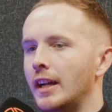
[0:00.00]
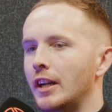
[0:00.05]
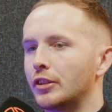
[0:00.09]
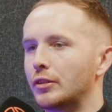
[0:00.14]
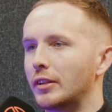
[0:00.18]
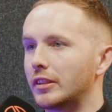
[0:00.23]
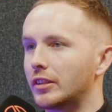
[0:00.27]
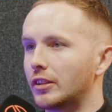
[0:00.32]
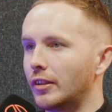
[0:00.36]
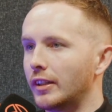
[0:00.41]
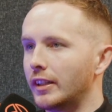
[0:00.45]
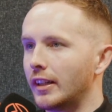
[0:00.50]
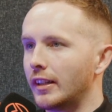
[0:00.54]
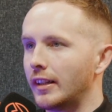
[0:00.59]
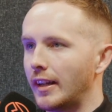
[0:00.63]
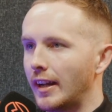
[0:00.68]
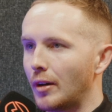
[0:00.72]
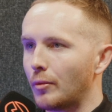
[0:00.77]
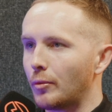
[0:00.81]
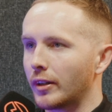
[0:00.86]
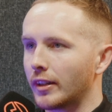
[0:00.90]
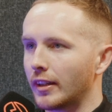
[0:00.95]
So I started a
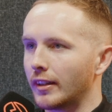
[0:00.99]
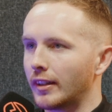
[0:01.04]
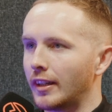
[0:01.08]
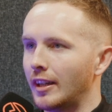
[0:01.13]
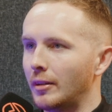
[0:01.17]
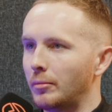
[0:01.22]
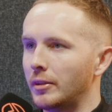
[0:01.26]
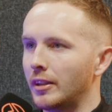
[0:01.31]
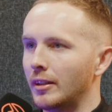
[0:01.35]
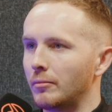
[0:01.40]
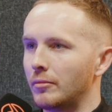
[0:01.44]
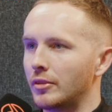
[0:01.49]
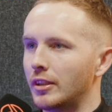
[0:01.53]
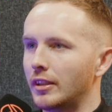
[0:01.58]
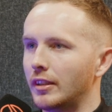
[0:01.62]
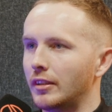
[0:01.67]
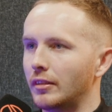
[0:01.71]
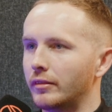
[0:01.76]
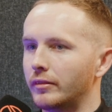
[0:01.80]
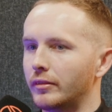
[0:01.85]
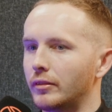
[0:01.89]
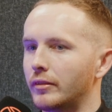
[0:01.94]
network at
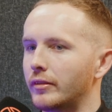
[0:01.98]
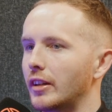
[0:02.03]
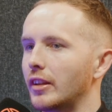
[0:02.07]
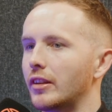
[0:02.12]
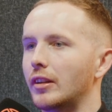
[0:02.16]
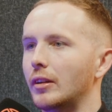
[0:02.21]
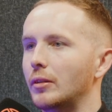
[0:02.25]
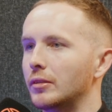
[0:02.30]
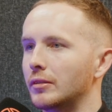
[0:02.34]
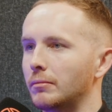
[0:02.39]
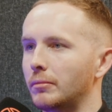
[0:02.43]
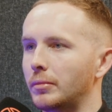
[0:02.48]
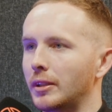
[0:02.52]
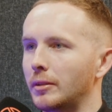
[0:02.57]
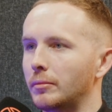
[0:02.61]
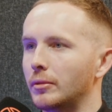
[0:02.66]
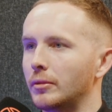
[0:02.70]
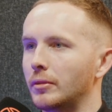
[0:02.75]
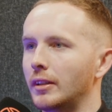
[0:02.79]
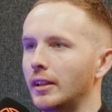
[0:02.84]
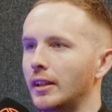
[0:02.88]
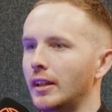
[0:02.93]
KPMG of over 1,000
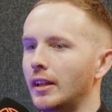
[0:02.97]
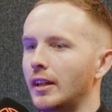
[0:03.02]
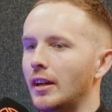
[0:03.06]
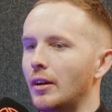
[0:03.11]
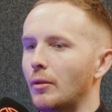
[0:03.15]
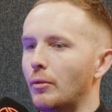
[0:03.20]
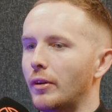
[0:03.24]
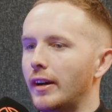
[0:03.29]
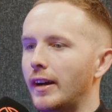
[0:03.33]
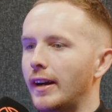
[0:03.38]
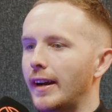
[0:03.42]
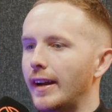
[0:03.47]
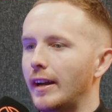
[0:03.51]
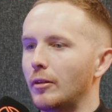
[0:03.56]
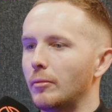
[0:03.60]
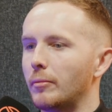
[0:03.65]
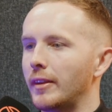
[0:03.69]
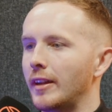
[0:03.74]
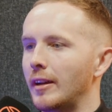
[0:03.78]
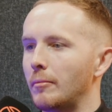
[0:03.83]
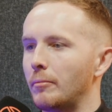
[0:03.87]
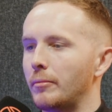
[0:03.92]
people where I
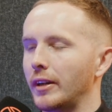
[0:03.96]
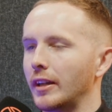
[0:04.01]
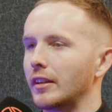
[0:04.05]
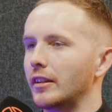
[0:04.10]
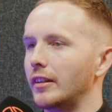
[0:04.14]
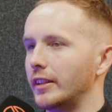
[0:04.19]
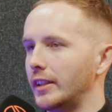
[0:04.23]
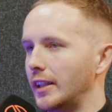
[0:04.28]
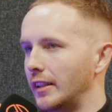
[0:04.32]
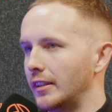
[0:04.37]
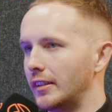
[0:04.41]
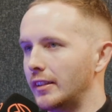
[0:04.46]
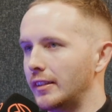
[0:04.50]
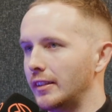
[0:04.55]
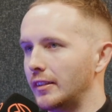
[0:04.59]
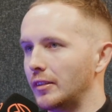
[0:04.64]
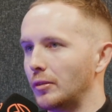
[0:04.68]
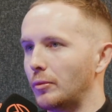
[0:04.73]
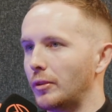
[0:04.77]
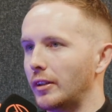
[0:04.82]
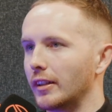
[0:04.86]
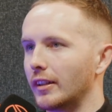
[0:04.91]
help them bring their identity
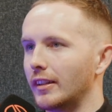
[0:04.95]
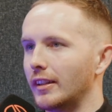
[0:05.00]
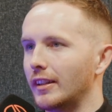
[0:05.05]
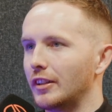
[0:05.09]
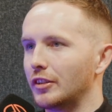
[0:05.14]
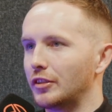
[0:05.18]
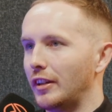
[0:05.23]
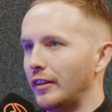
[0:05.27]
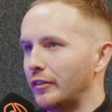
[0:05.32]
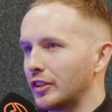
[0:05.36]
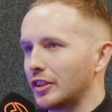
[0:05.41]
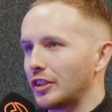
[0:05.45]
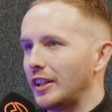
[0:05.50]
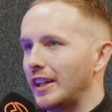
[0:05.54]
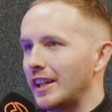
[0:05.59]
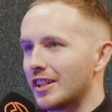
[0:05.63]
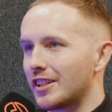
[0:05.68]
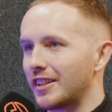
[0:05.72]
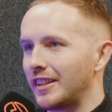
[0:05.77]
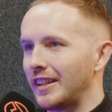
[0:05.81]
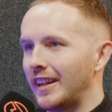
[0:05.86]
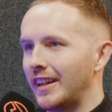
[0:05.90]
to work. So I've
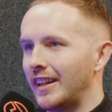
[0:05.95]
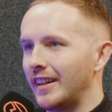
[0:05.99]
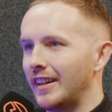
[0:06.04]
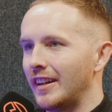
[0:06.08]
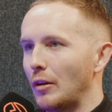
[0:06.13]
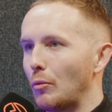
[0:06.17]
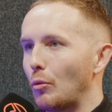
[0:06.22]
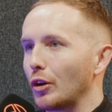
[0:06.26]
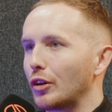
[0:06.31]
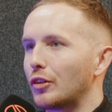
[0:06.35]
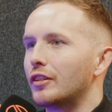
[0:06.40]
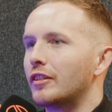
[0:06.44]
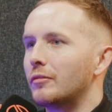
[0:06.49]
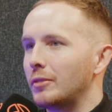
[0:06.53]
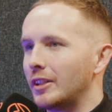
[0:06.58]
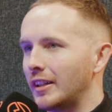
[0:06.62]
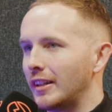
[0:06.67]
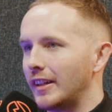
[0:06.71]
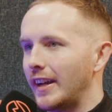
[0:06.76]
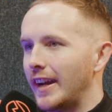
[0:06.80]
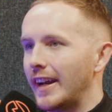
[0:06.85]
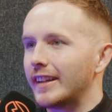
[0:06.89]
scratched that, what could have been
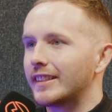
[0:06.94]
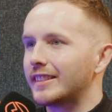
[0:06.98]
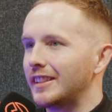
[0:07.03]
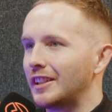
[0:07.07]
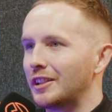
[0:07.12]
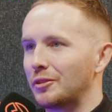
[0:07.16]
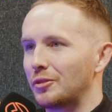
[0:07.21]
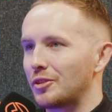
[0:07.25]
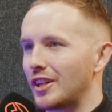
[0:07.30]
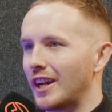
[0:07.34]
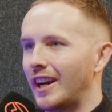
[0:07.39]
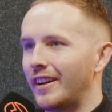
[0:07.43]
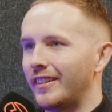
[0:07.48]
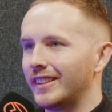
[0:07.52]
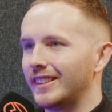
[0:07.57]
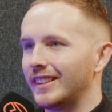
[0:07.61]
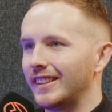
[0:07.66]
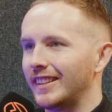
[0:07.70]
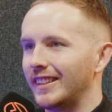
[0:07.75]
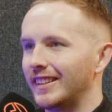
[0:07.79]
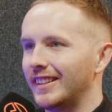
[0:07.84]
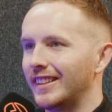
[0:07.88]
an external
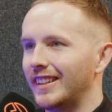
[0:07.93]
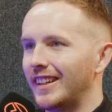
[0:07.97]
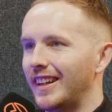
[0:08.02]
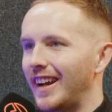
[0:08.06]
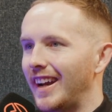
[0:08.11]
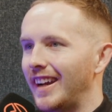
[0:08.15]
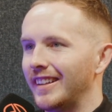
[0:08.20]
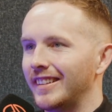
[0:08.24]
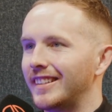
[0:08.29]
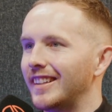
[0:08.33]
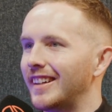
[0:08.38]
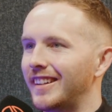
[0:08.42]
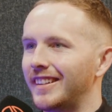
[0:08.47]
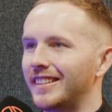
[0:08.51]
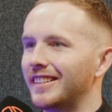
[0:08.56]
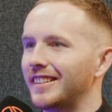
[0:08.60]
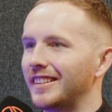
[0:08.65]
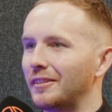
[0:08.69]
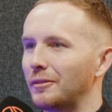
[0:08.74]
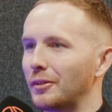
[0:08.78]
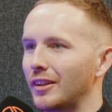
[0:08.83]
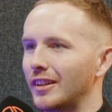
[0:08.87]
charity,
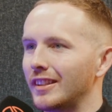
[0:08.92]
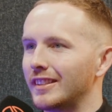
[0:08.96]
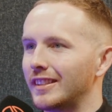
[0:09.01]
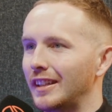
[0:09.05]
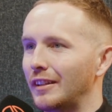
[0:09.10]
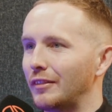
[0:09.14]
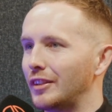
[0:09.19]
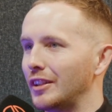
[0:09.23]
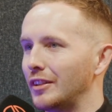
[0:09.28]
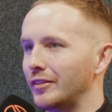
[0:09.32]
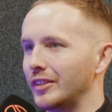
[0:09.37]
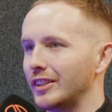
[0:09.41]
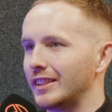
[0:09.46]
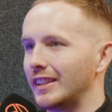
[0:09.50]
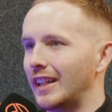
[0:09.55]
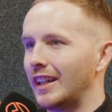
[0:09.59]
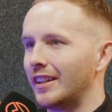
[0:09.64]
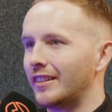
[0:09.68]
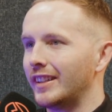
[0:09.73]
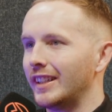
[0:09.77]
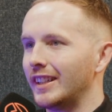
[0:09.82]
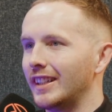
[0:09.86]
internally with the safety of a
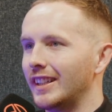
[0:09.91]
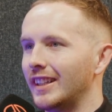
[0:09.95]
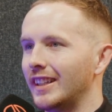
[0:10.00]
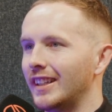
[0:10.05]
salary.